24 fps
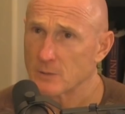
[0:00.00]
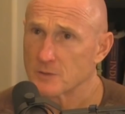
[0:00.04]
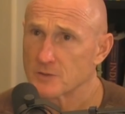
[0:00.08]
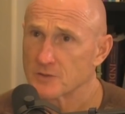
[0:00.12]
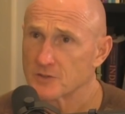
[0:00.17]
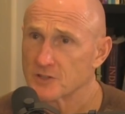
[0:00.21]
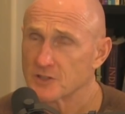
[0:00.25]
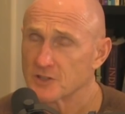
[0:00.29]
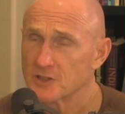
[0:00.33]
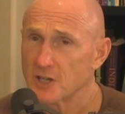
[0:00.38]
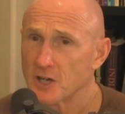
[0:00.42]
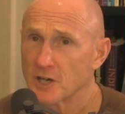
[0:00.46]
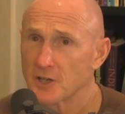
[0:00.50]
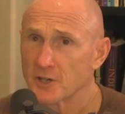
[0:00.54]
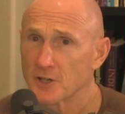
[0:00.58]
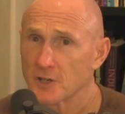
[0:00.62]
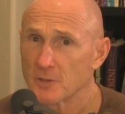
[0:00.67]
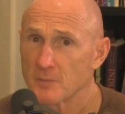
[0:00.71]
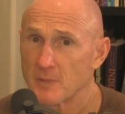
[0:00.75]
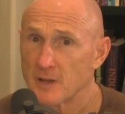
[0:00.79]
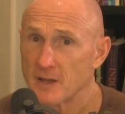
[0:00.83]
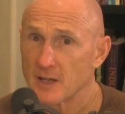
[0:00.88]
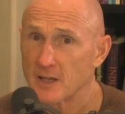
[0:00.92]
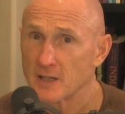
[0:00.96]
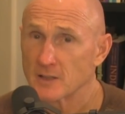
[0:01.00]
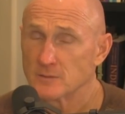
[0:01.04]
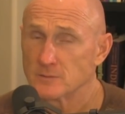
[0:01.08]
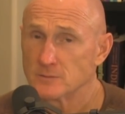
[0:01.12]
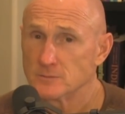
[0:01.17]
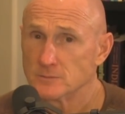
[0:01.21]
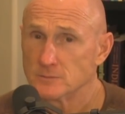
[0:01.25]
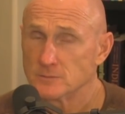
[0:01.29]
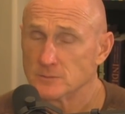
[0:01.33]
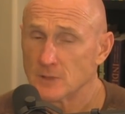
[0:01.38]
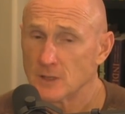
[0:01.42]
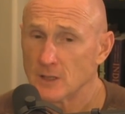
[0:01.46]
I was a younger
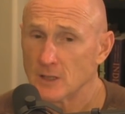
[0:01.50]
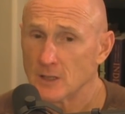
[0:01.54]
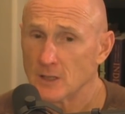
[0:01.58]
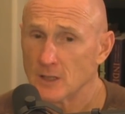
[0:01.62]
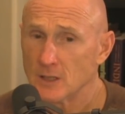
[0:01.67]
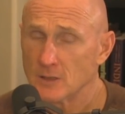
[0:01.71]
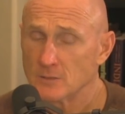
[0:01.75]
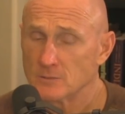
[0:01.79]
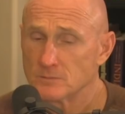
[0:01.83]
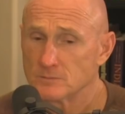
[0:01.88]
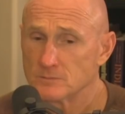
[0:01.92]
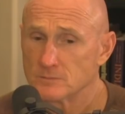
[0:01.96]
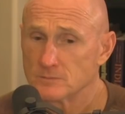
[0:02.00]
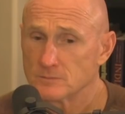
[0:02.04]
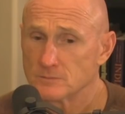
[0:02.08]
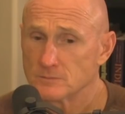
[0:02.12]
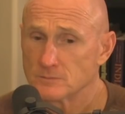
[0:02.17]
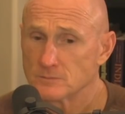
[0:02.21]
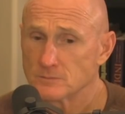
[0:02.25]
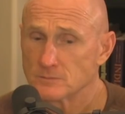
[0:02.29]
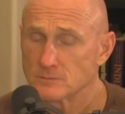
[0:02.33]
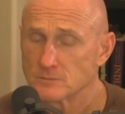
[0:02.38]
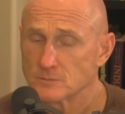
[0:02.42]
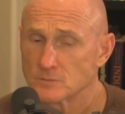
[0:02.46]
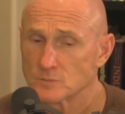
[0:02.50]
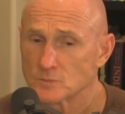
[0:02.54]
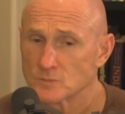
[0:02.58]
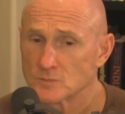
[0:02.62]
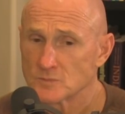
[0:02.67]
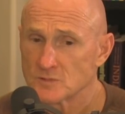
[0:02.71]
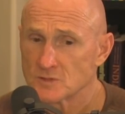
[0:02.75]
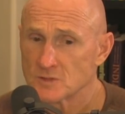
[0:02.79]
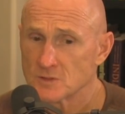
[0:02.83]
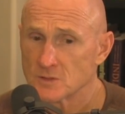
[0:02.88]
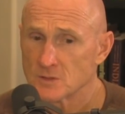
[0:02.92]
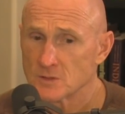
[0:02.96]
man, um,
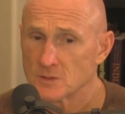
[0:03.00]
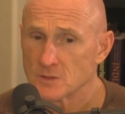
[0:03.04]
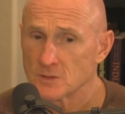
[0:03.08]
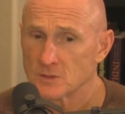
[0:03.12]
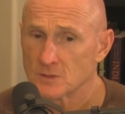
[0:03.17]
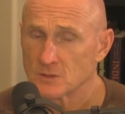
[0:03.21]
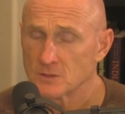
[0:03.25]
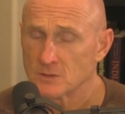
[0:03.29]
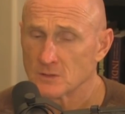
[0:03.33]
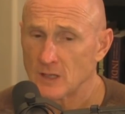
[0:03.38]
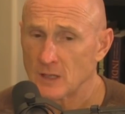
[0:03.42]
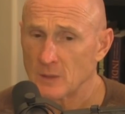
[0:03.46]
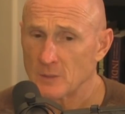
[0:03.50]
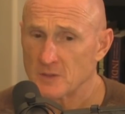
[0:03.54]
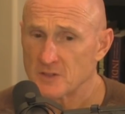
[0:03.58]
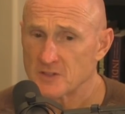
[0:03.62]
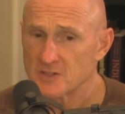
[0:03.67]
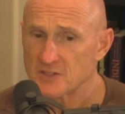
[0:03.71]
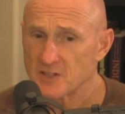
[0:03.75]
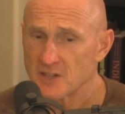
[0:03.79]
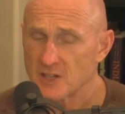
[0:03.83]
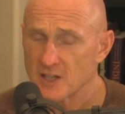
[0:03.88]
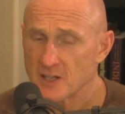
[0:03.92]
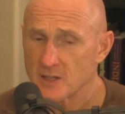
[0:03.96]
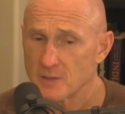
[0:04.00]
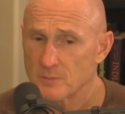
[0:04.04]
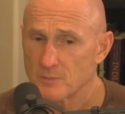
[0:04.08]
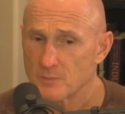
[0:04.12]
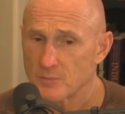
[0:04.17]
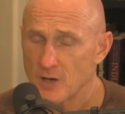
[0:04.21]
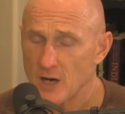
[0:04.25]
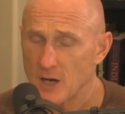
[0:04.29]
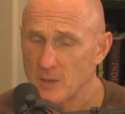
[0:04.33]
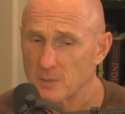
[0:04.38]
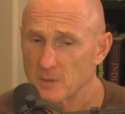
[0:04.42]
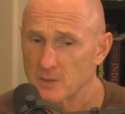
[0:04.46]
I would say
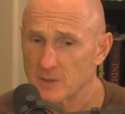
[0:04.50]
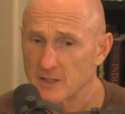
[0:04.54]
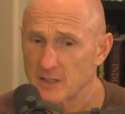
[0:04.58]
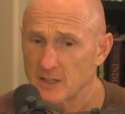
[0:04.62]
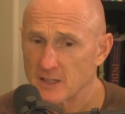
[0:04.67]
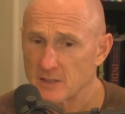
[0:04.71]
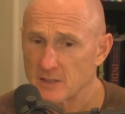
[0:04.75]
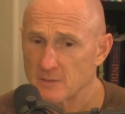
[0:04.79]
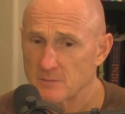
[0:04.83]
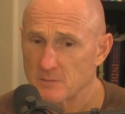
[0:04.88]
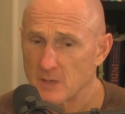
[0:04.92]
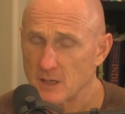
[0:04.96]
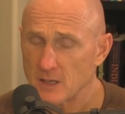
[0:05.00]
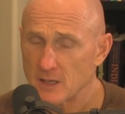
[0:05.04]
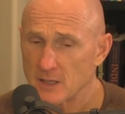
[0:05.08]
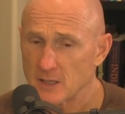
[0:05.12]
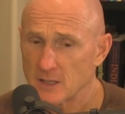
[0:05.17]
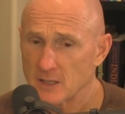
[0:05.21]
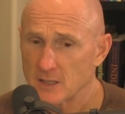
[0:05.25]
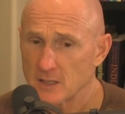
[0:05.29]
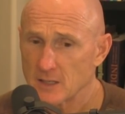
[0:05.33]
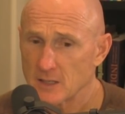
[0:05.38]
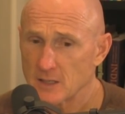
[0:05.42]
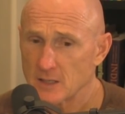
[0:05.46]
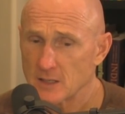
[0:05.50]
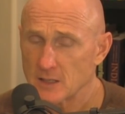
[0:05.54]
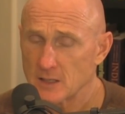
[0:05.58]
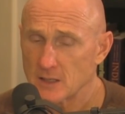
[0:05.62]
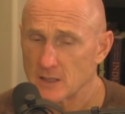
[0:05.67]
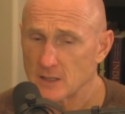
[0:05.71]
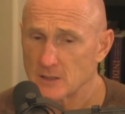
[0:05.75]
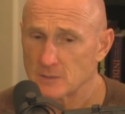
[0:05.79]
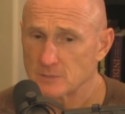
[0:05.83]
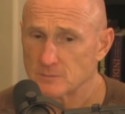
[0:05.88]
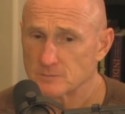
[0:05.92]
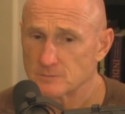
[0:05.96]
probably in my
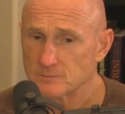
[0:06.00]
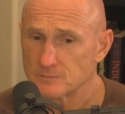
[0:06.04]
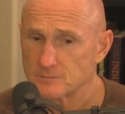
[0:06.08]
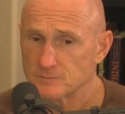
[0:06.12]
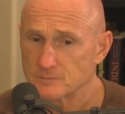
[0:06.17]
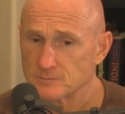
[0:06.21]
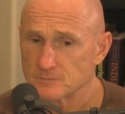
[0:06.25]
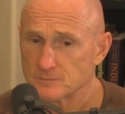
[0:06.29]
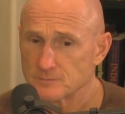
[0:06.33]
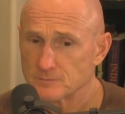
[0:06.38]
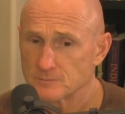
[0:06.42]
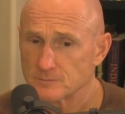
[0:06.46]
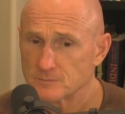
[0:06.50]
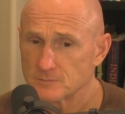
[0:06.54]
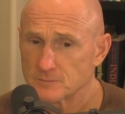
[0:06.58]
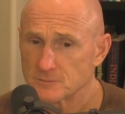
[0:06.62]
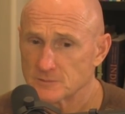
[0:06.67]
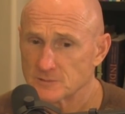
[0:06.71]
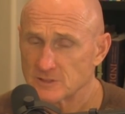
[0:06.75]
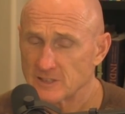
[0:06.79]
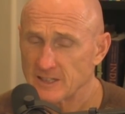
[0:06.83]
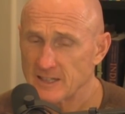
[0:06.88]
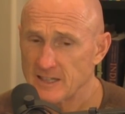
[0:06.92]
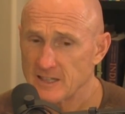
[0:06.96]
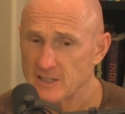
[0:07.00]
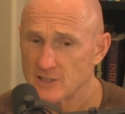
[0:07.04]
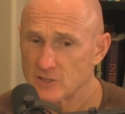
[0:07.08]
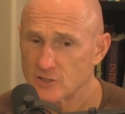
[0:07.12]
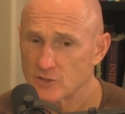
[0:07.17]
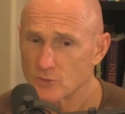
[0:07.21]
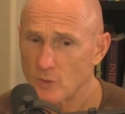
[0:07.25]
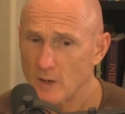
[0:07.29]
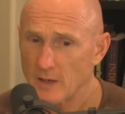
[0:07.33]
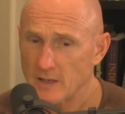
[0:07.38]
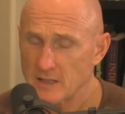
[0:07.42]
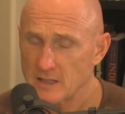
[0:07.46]
um, late
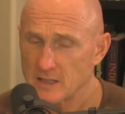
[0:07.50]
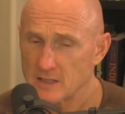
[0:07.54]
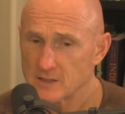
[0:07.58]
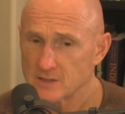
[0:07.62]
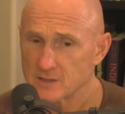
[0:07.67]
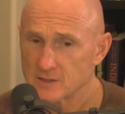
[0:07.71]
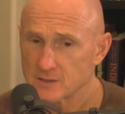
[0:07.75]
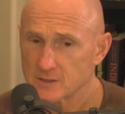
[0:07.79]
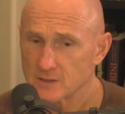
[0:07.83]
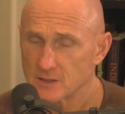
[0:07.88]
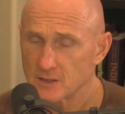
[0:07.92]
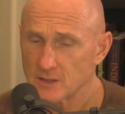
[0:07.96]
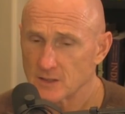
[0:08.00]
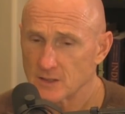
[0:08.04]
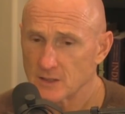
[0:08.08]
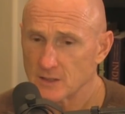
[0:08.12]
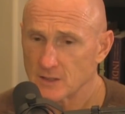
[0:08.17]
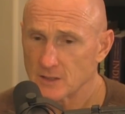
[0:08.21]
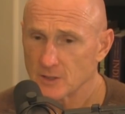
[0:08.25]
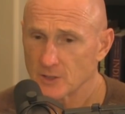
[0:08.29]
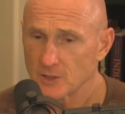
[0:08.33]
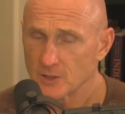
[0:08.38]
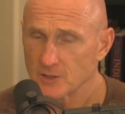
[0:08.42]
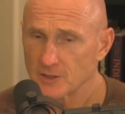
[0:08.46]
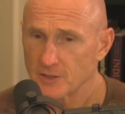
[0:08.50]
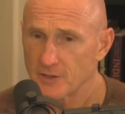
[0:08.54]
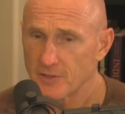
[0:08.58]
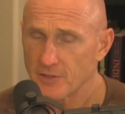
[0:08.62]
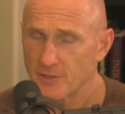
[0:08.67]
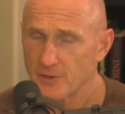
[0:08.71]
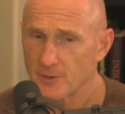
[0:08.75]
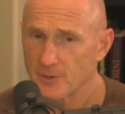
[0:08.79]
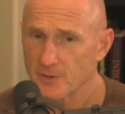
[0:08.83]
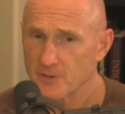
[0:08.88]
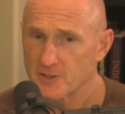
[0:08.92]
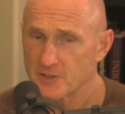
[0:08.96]
20s, uh, early
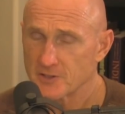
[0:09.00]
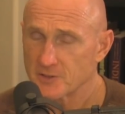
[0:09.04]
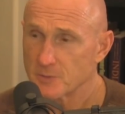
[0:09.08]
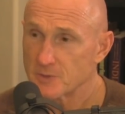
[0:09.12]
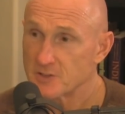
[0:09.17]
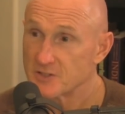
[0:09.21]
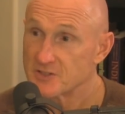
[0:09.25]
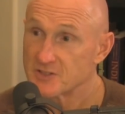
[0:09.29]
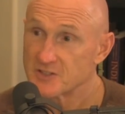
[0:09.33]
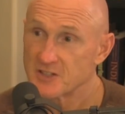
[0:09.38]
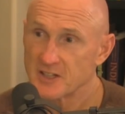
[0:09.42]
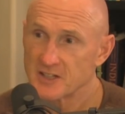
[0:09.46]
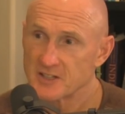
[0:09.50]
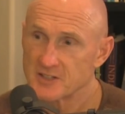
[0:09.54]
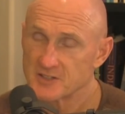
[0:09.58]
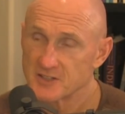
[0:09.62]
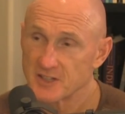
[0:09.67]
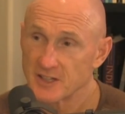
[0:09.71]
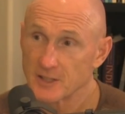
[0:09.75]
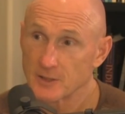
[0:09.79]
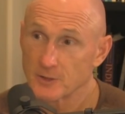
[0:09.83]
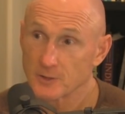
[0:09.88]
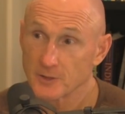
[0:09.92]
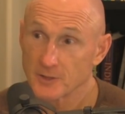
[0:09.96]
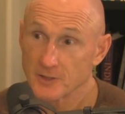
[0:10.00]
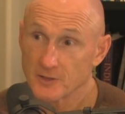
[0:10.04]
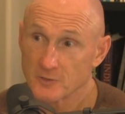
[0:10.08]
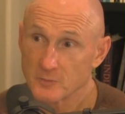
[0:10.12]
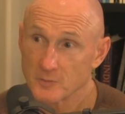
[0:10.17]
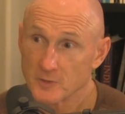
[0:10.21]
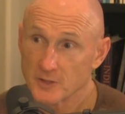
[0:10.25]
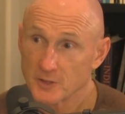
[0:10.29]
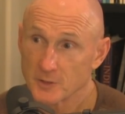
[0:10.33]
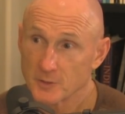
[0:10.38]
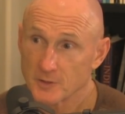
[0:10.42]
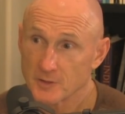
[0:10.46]
30s, was Zig Ziglar. Are you
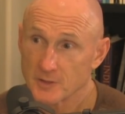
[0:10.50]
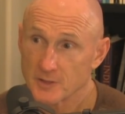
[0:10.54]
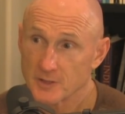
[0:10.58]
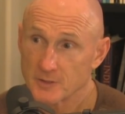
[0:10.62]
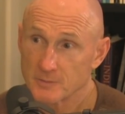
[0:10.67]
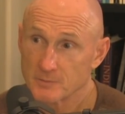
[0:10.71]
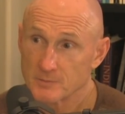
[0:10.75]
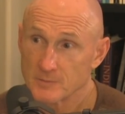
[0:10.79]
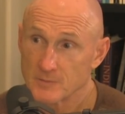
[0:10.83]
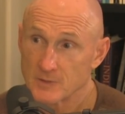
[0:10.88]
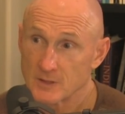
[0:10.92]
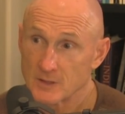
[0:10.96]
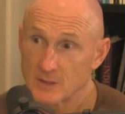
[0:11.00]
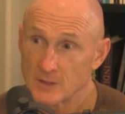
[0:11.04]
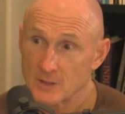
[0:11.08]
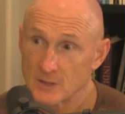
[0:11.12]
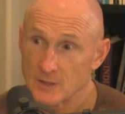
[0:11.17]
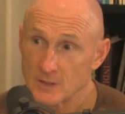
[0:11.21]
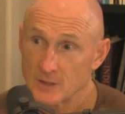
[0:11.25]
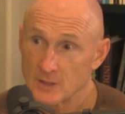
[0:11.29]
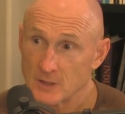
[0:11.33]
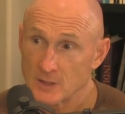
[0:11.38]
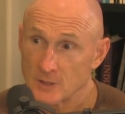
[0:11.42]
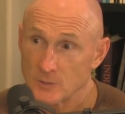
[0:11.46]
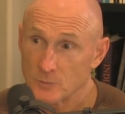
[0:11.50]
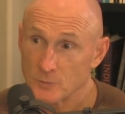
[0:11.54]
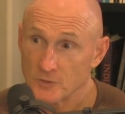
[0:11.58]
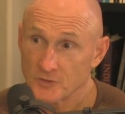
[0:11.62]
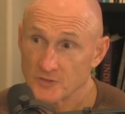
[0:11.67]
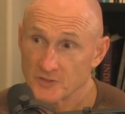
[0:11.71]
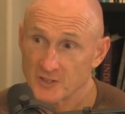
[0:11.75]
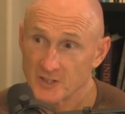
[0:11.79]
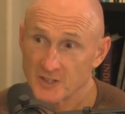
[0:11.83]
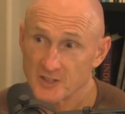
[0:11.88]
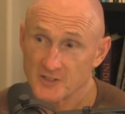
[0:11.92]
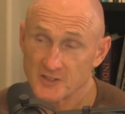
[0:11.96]
familiar with him? Mm -hmm. Well,
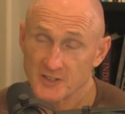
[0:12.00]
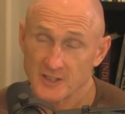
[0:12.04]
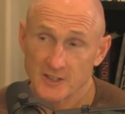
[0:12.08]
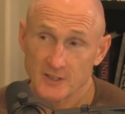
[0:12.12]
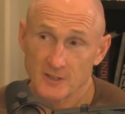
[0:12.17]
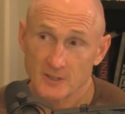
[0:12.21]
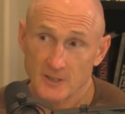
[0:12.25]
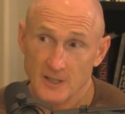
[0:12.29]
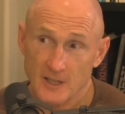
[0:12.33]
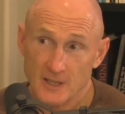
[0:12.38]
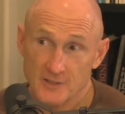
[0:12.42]
Zig Ziglar